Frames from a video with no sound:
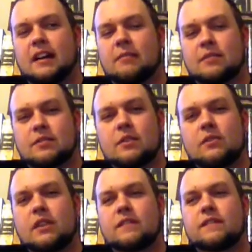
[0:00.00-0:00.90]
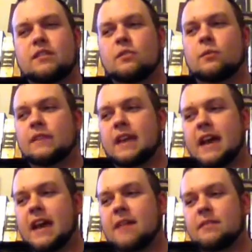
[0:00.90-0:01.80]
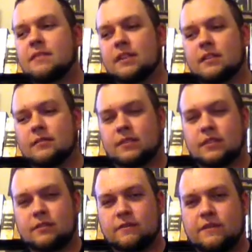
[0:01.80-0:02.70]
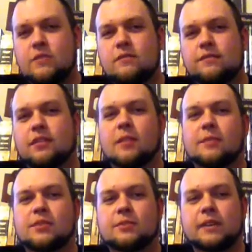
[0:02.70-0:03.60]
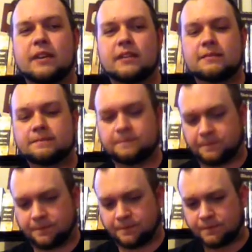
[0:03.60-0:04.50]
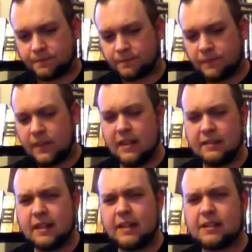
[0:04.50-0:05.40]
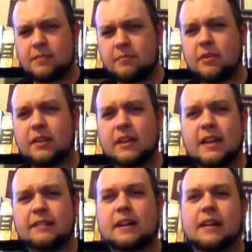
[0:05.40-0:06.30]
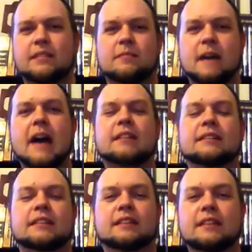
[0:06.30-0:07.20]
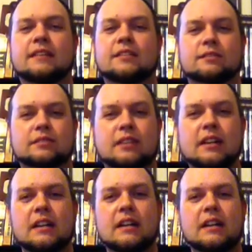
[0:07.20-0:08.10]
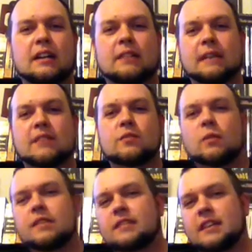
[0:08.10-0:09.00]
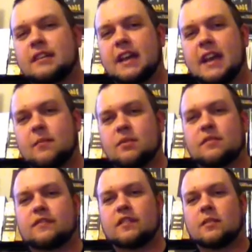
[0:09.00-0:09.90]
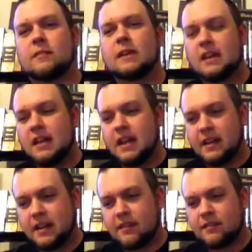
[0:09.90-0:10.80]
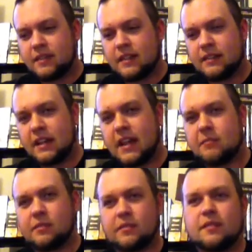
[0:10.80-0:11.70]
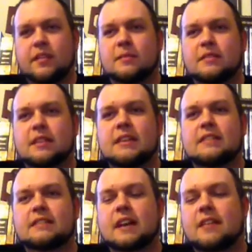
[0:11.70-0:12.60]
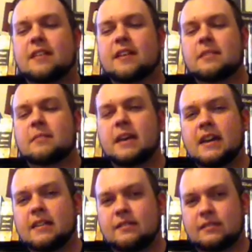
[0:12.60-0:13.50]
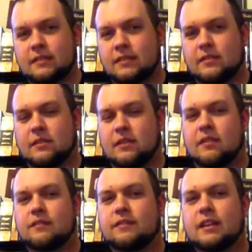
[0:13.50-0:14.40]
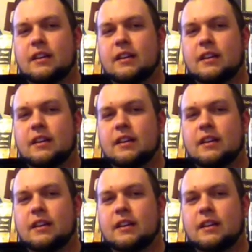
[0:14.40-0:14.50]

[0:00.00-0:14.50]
There's only a few, and when they happen, it's few and far between, and it's actually pretty anticlimactic kills. That's one thing that hampered the film. And another thing that hampered the film is I thought the pace is a little off.